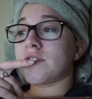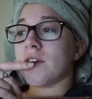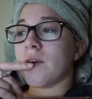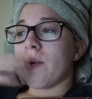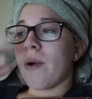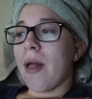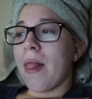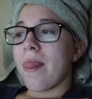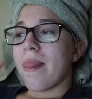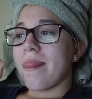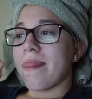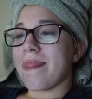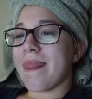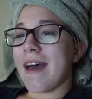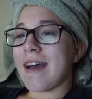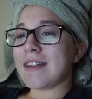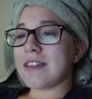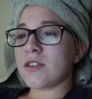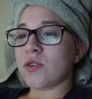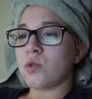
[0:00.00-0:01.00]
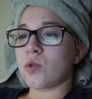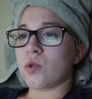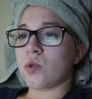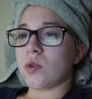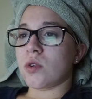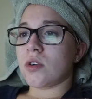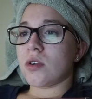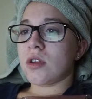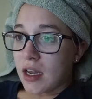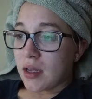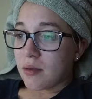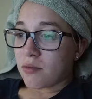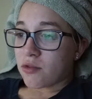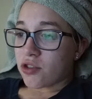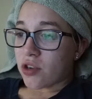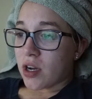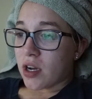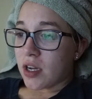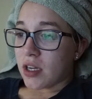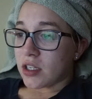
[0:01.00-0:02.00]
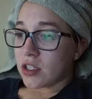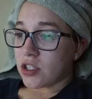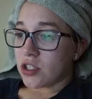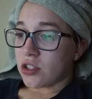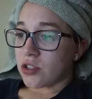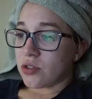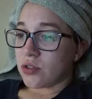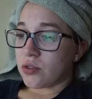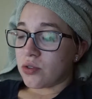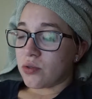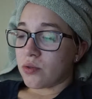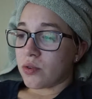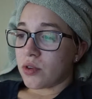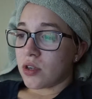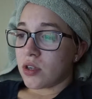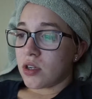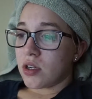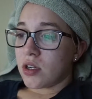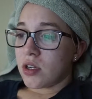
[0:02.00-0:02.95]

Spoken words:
so that's cool. I am trying to